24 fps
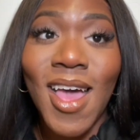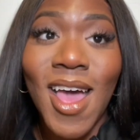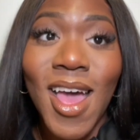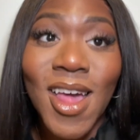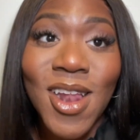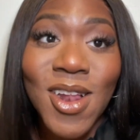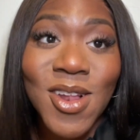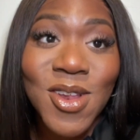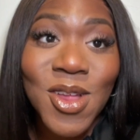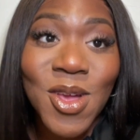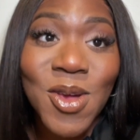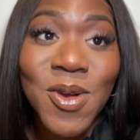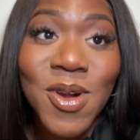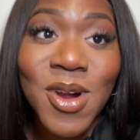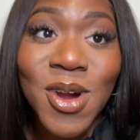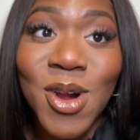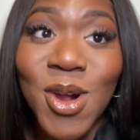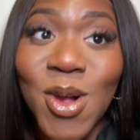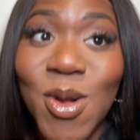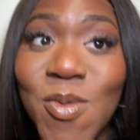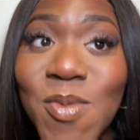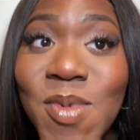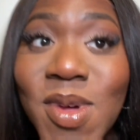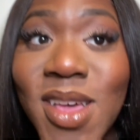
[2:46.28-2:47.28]
I don't know,
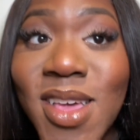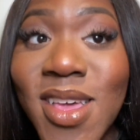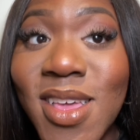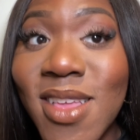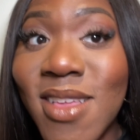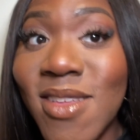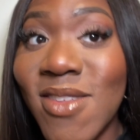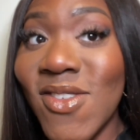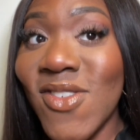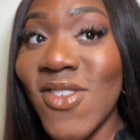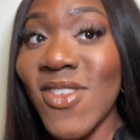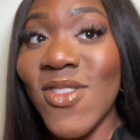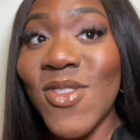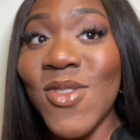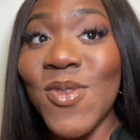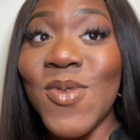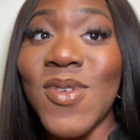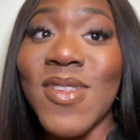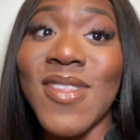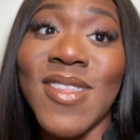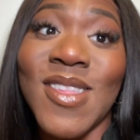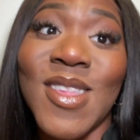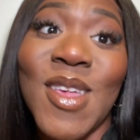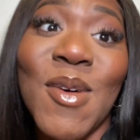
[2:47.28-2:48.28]
girl, but she's
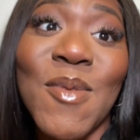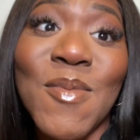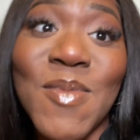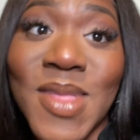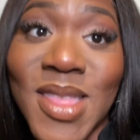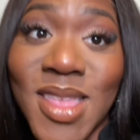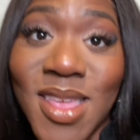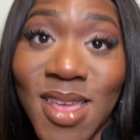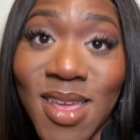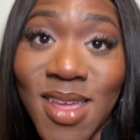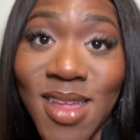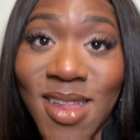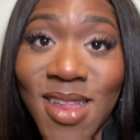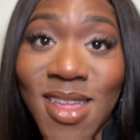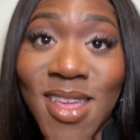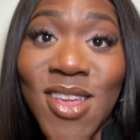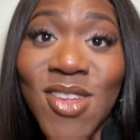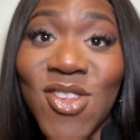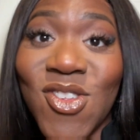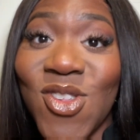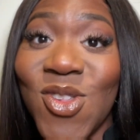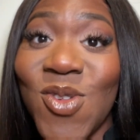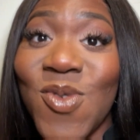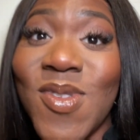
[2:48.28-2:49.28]
doing something.
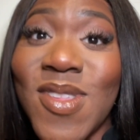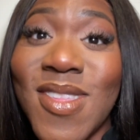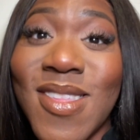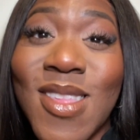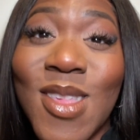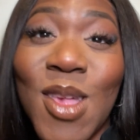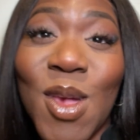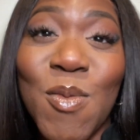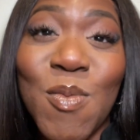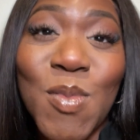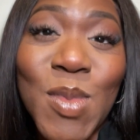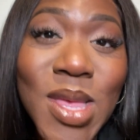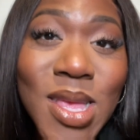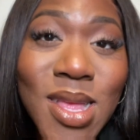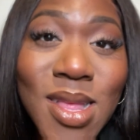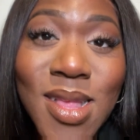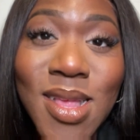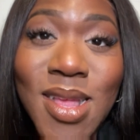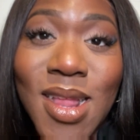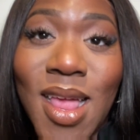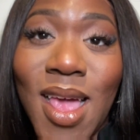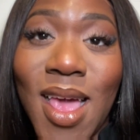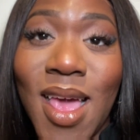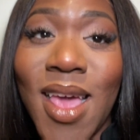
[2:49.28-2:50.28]
She's doing something
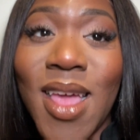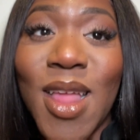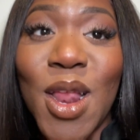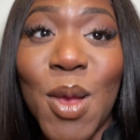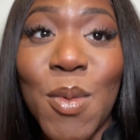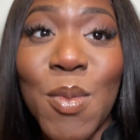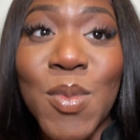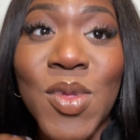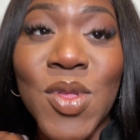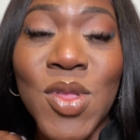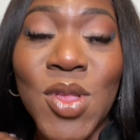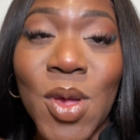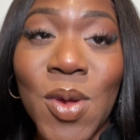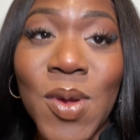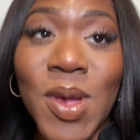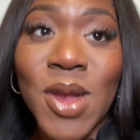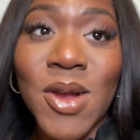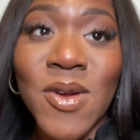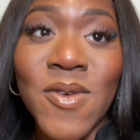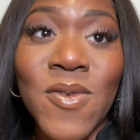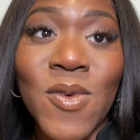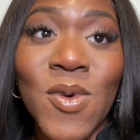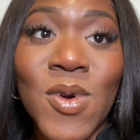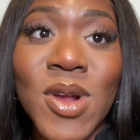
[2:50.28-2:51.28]
today, and I'm so
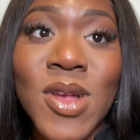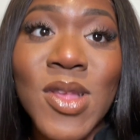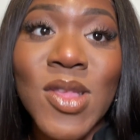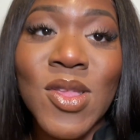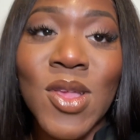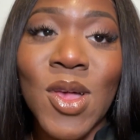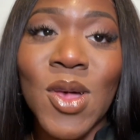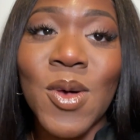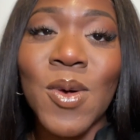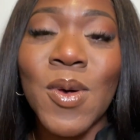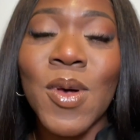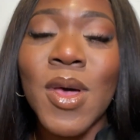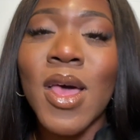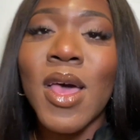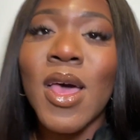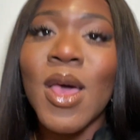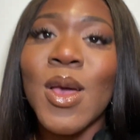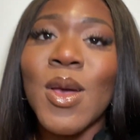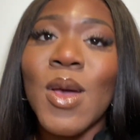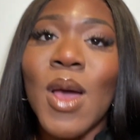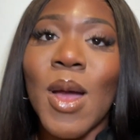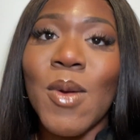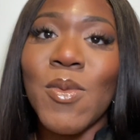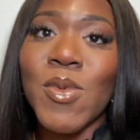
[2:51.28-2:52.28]
here for it. So
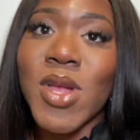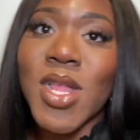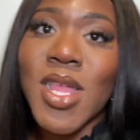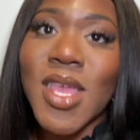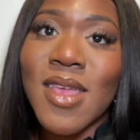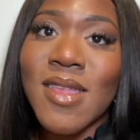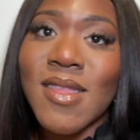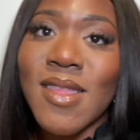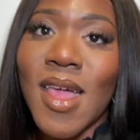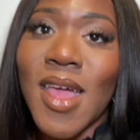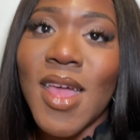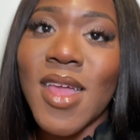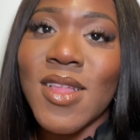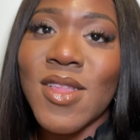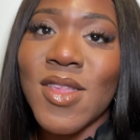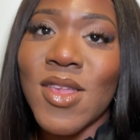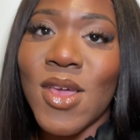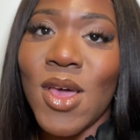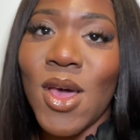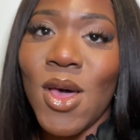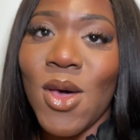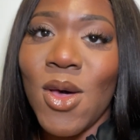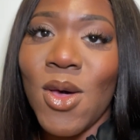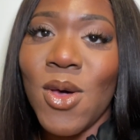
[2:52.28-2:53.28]
I'm really excited to
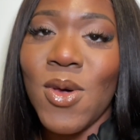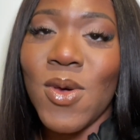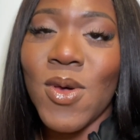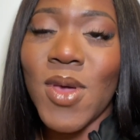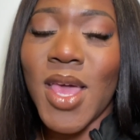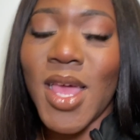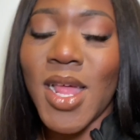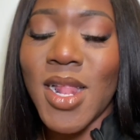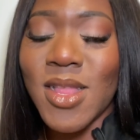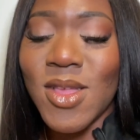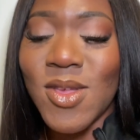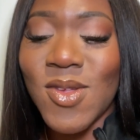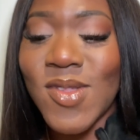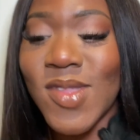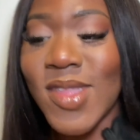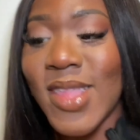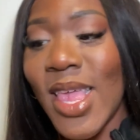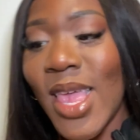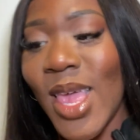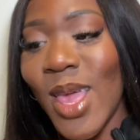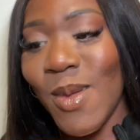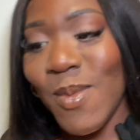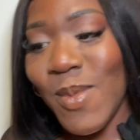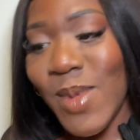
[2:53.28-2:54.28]
go get a little
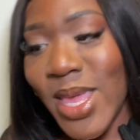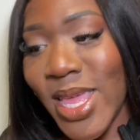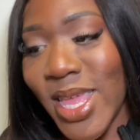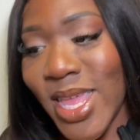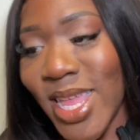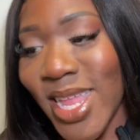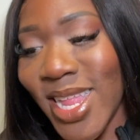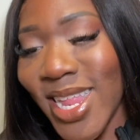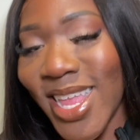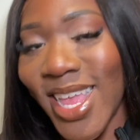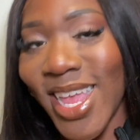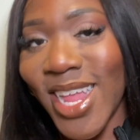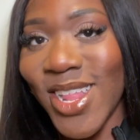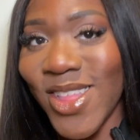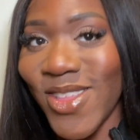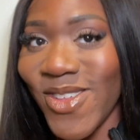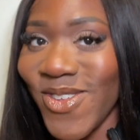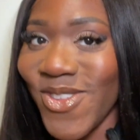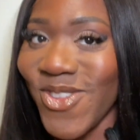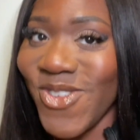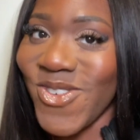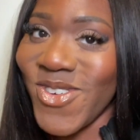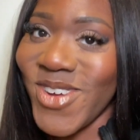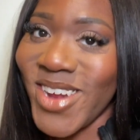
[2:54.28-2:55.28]
salmon, get a
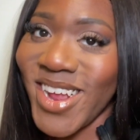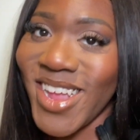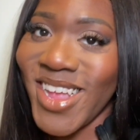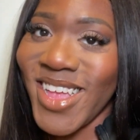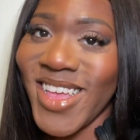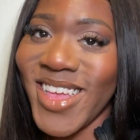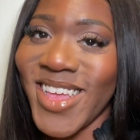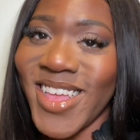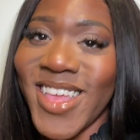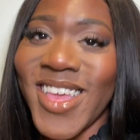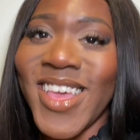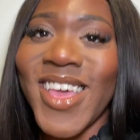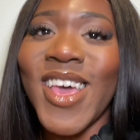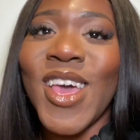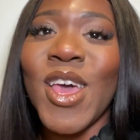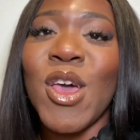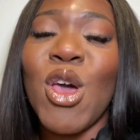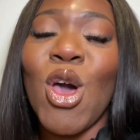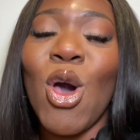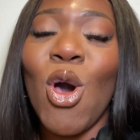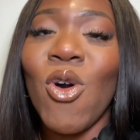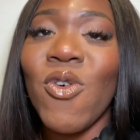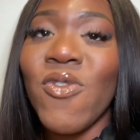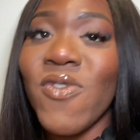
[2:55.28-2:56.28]
little drink,
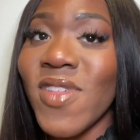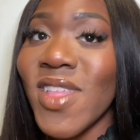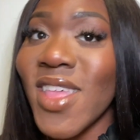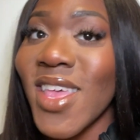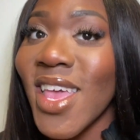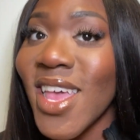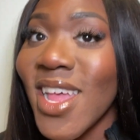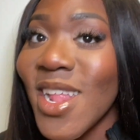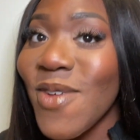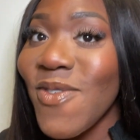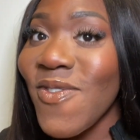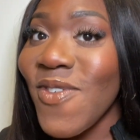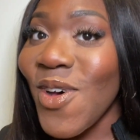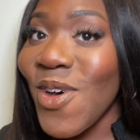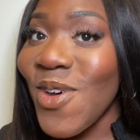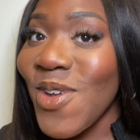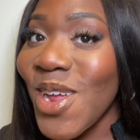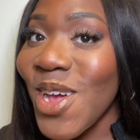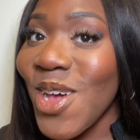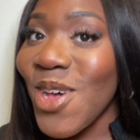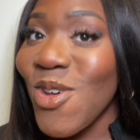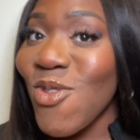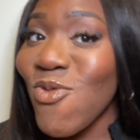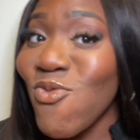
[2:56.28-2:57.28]
hopefully get a
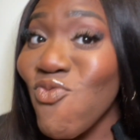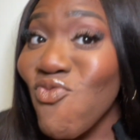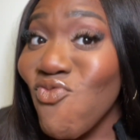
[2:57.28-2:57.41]
photo.